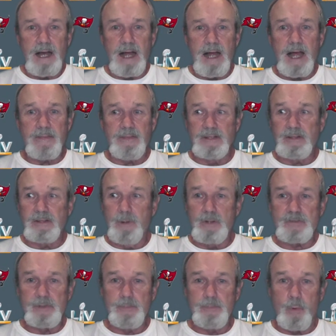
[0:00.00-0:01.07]
I think the
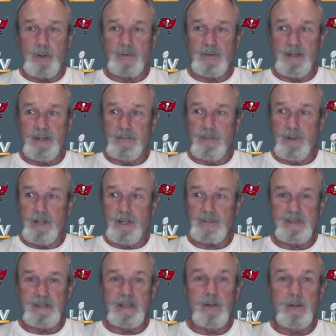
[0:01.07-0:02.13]
most important thing was
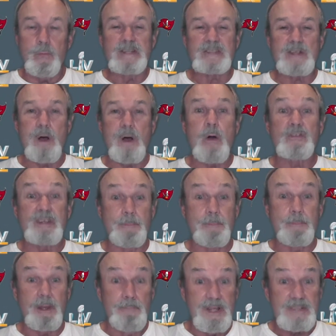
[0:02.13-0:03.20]
that we saw some of
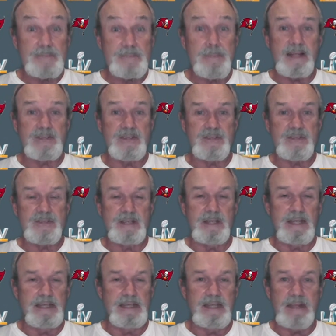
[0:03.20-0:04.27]
the mismatches that
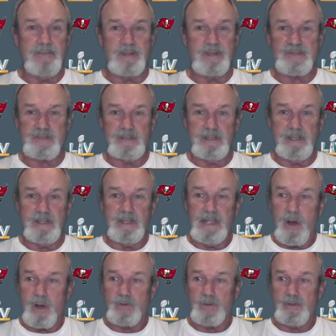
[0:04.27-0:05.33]
it gave us
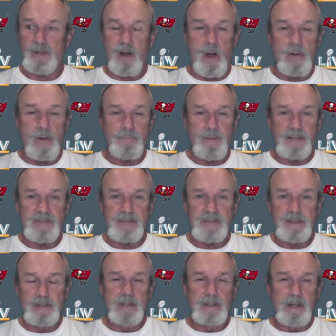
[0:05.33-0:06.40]
on the offense
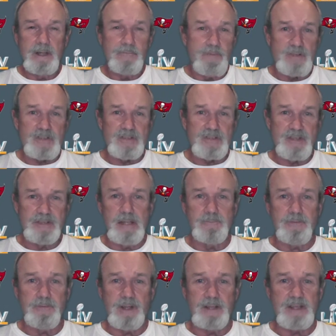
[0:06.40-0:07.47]
versus the
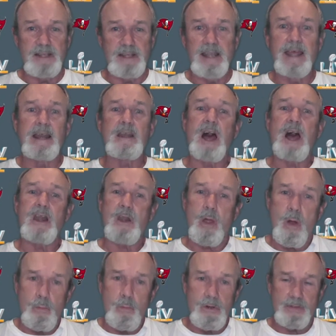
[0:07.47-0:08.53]
defense. And then
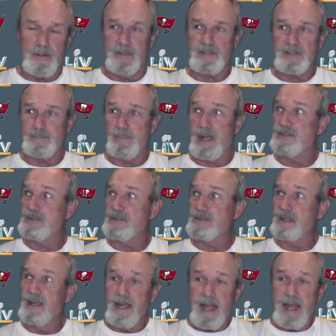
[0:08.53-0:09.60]
along with the mismatches,
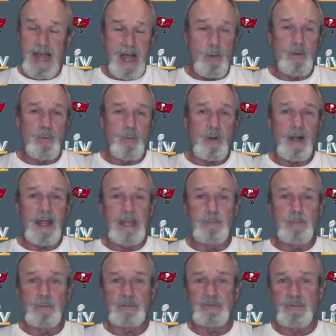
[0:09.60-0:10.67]
how we were
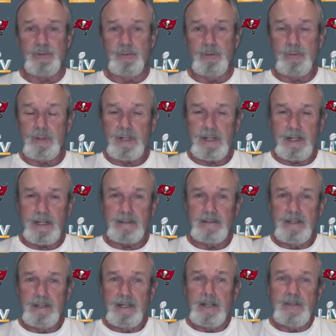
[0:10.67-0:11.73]
able to
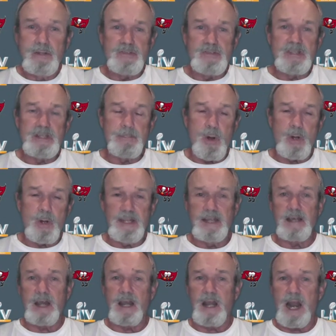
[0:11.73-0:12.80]
use him on the end
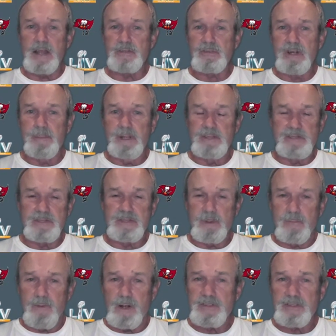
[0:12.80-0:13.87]
of the line of scrimmage in some
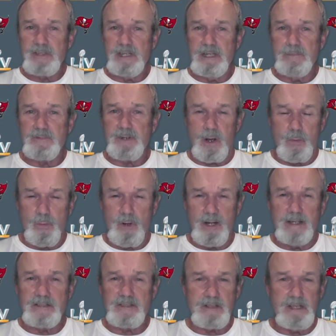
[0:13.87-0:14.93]
of our schemes, our
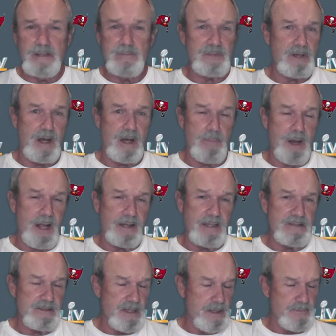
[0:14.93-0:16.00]
running schemes and our blocking
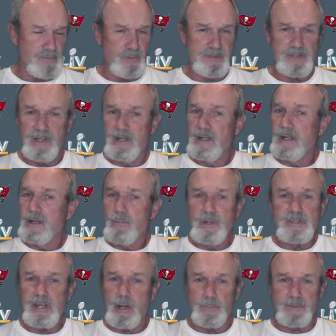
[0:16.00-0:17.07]
schemes,
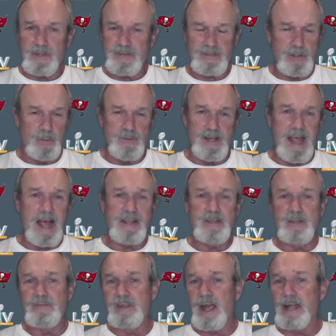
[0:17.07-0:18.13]
which helped us. So now
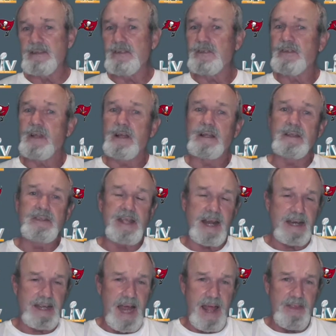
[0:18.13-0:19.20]
you've got a
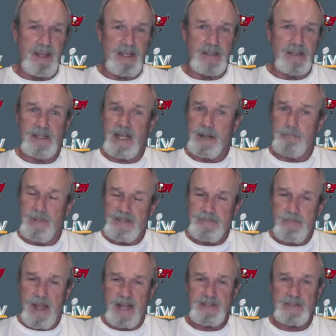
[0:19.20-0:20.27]
guy that can get a
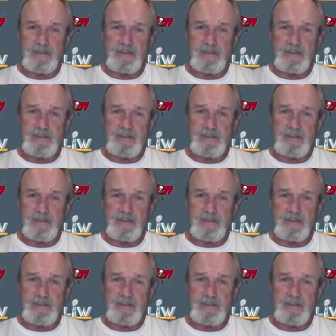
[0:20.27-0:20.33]
mismatch.